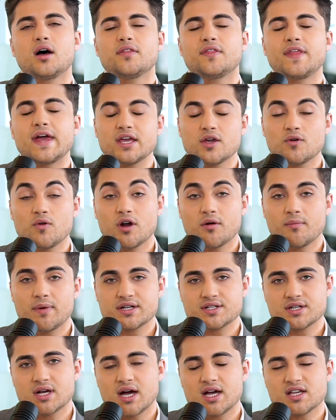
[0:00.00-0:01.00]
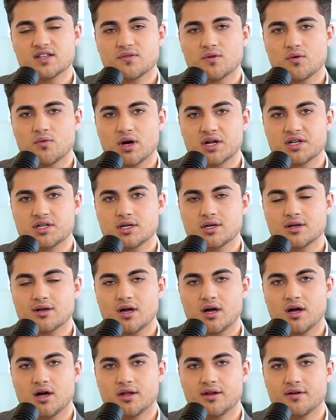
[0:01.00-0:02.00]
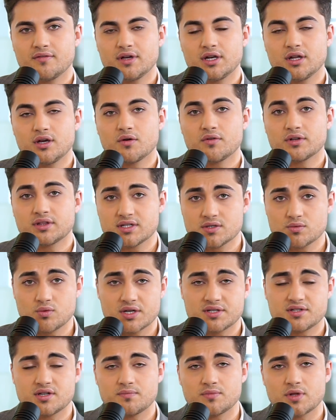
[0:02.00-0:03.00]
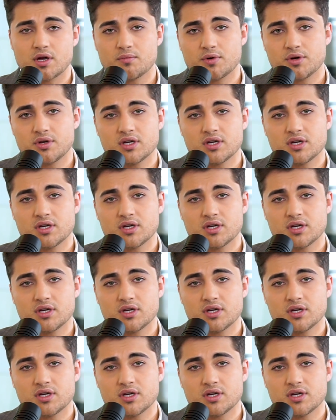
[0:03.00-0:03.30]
Thank you very much, guys, for watching the video with this WhatsApp number.